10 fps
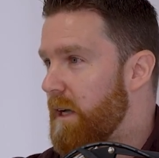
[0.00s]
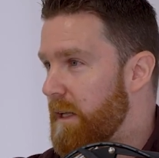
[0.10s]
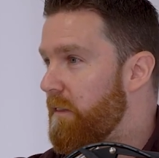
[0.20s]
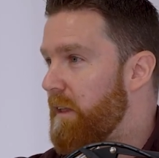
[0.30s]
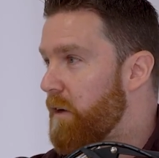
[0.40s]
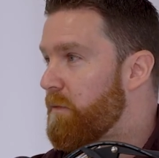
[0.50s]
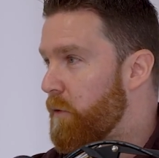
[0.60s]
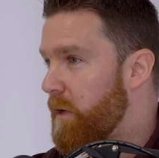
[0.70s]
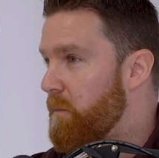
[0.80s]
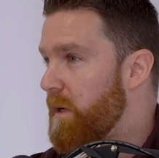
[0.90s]
and
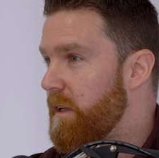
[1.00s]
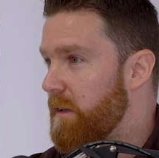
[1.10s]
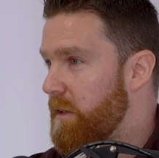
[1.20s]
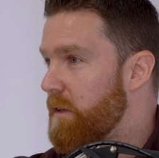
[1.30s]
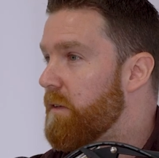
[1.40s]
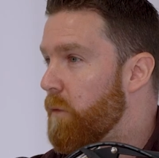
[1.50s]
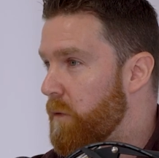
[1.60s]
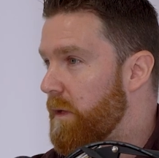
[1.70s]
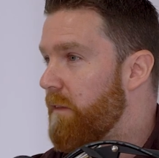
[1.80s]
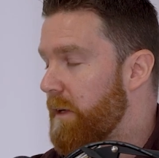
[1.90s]
therefore immediately you
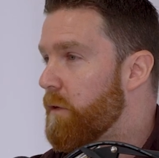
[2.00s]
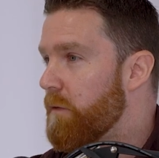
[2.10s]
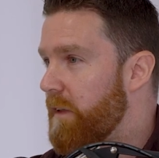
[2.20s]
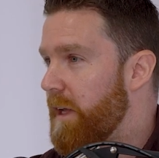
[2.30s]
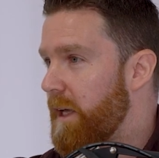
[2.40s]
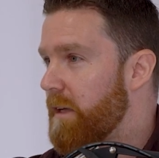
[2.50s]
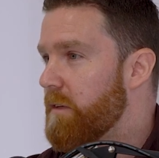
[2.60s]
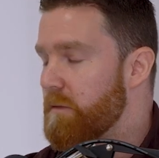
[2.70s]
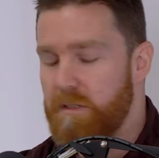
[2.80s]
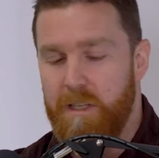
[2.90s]
only think of the
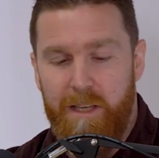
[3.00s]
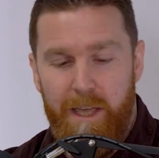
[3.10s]
negatives.